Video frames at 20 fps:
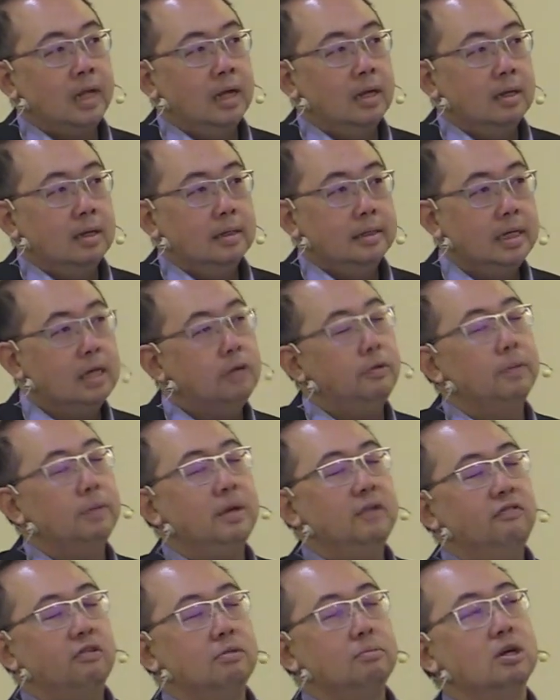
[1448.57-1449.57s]
think with me
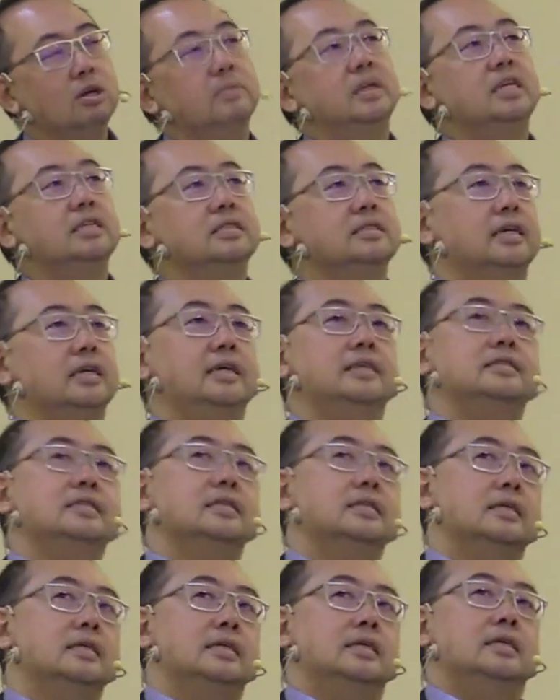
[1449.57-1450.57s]
for a moment, he says,
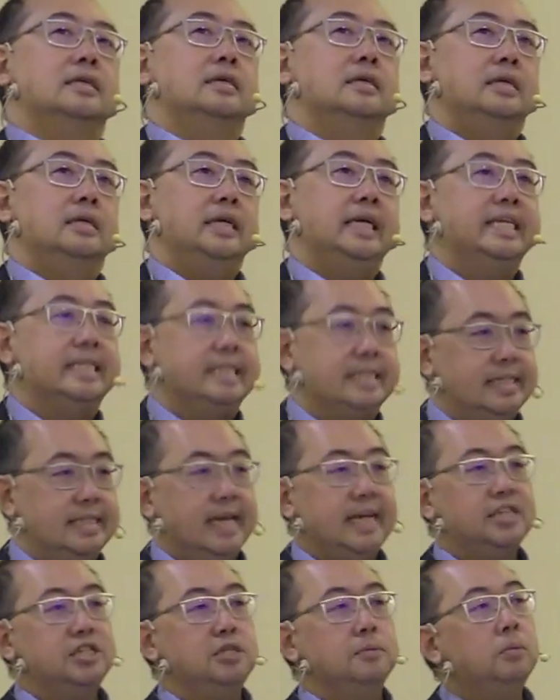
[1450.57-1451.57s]
is
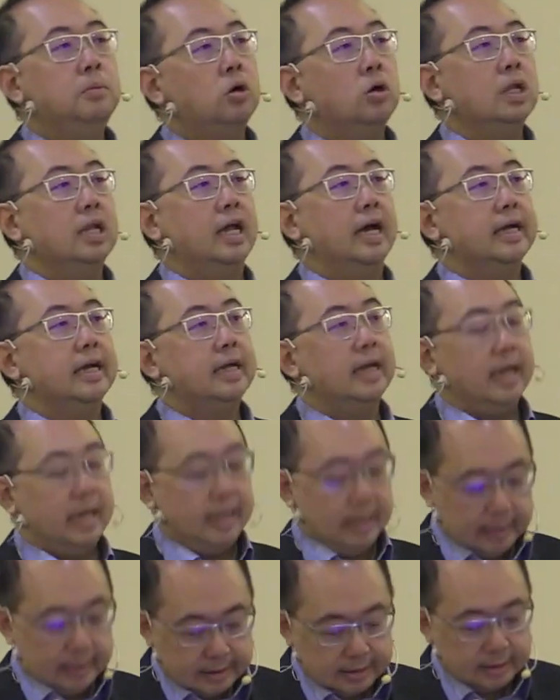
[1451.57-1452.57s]
sex more like
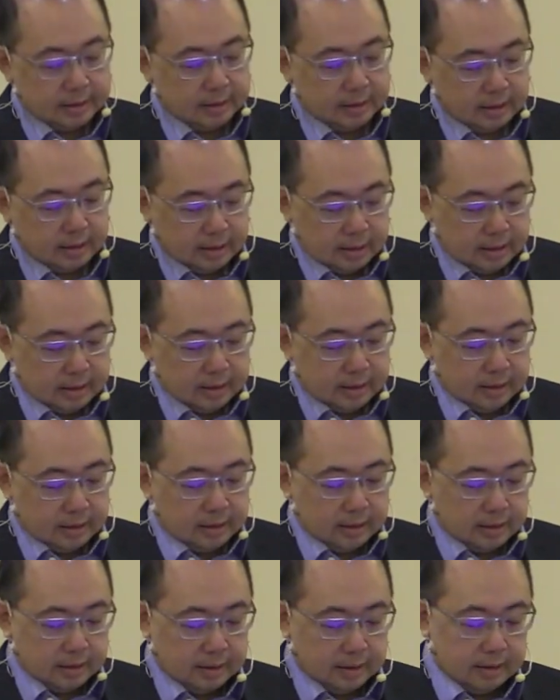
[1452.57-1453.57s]
a
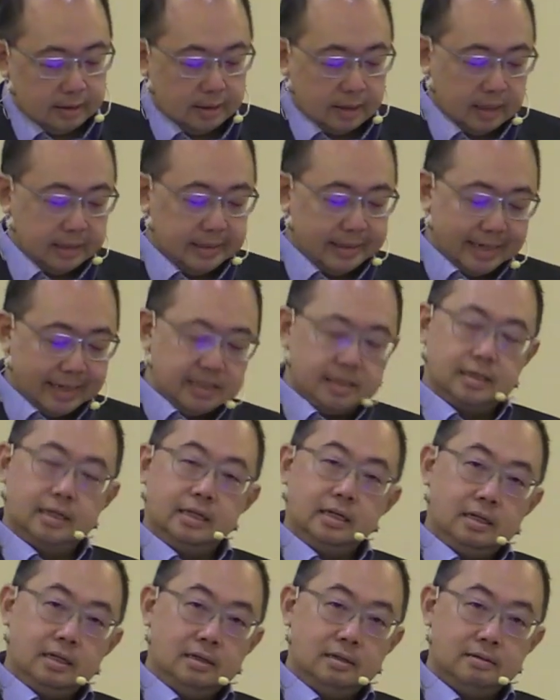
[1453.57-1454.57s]

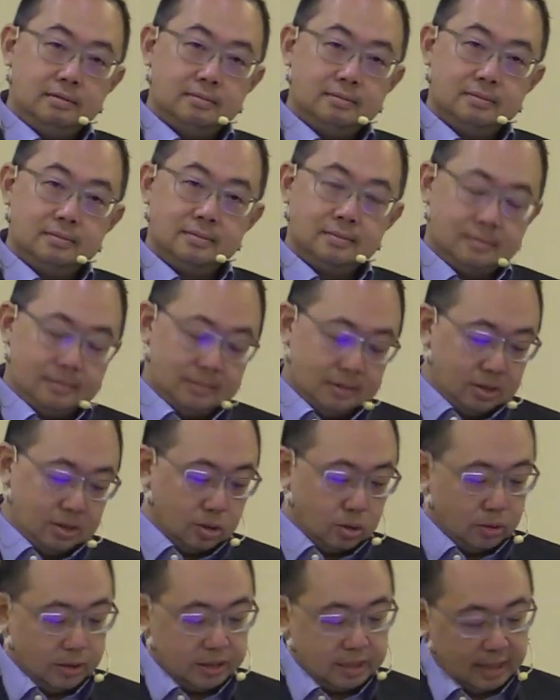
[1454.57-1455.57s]
Datsun
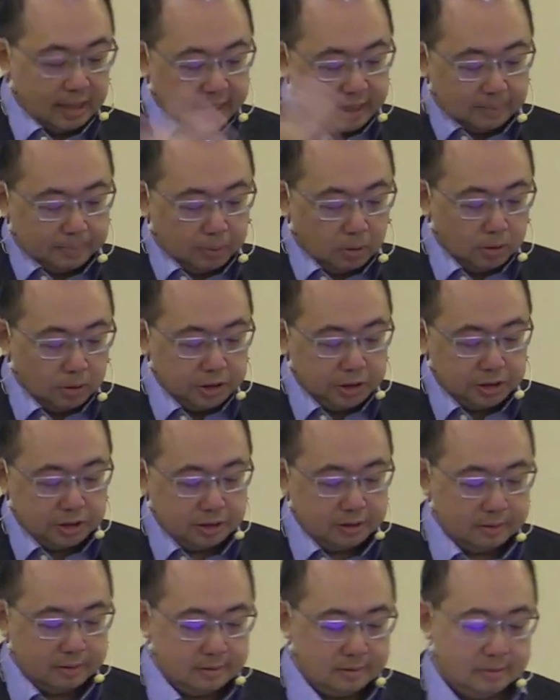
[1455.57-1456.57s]
or is it like a Porsche?
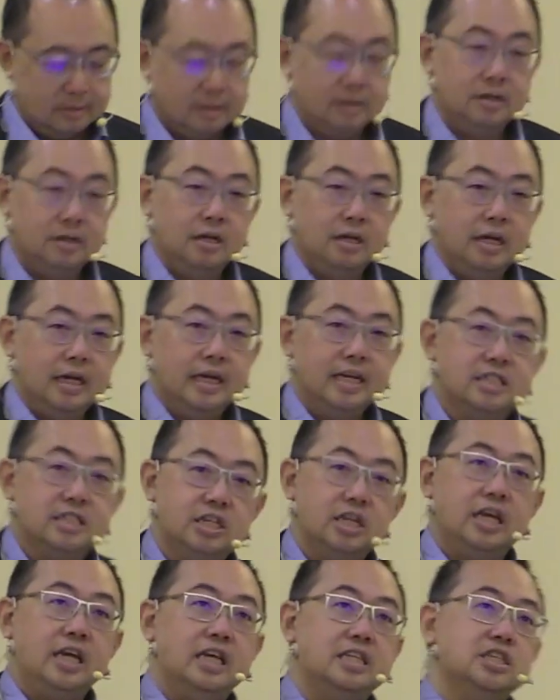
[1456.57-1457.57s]
Is
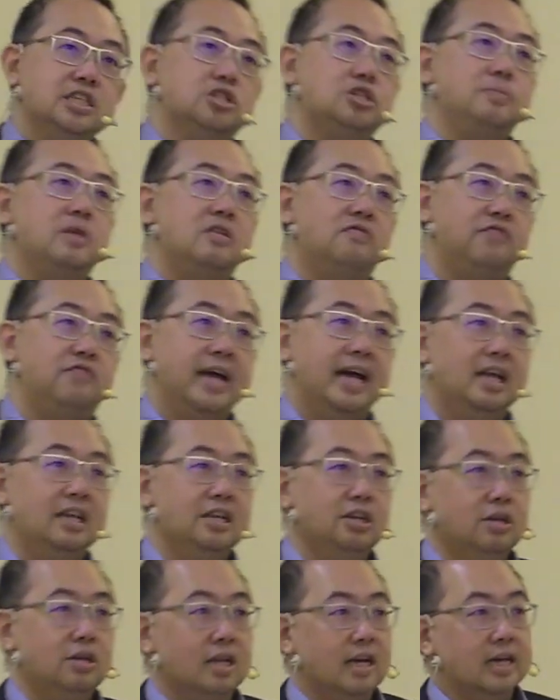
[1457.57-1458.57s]
it to be
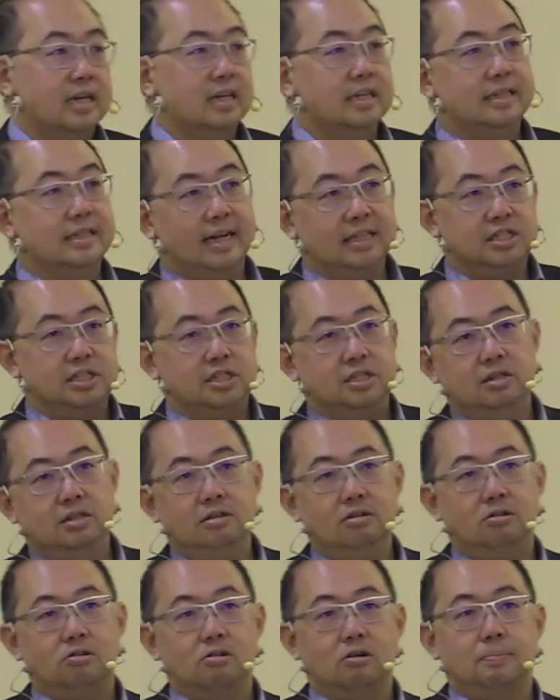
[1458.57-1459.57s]
valued like a
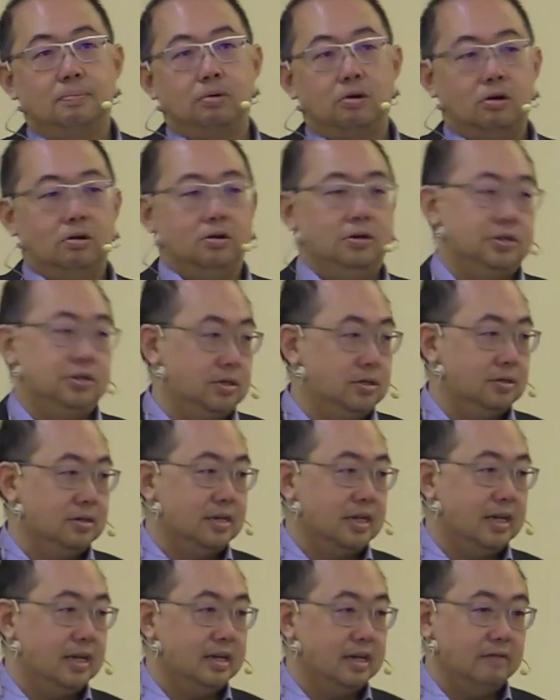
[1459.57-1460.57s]
Datsun or a Porsche?
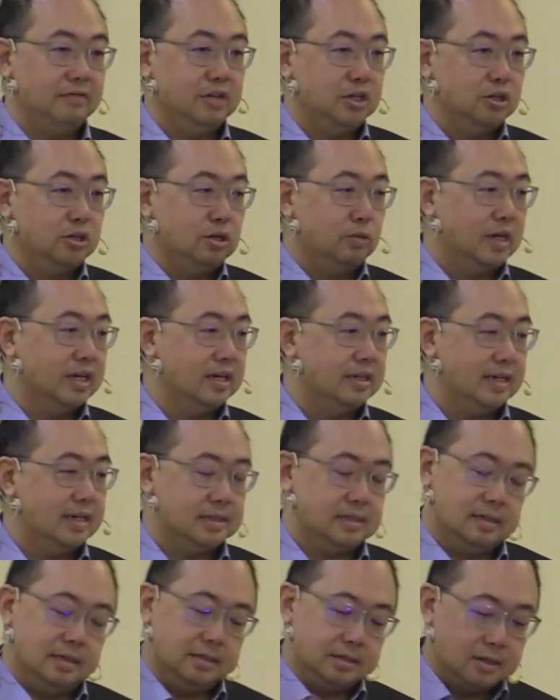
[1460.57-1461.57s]
Okay, now, if you don't know what a
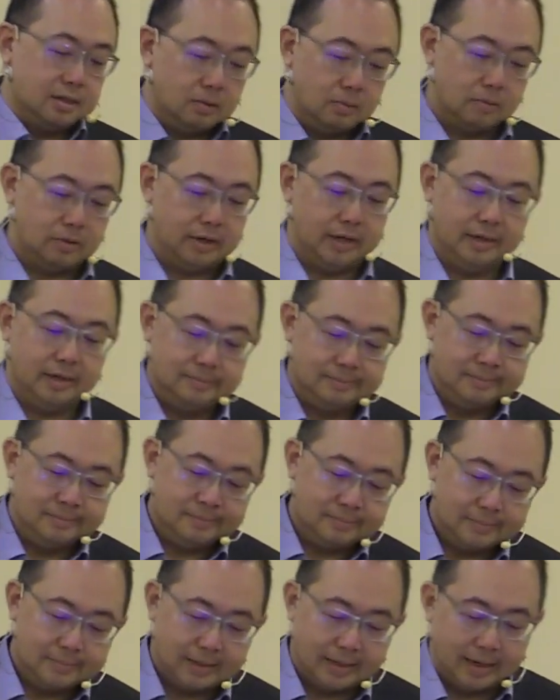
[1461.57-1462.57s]
Datsun is, don't worry.
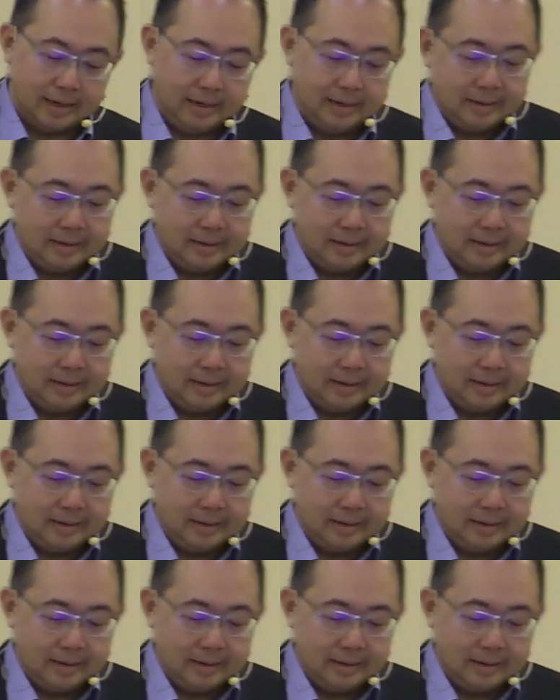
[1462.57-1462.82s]
Okay,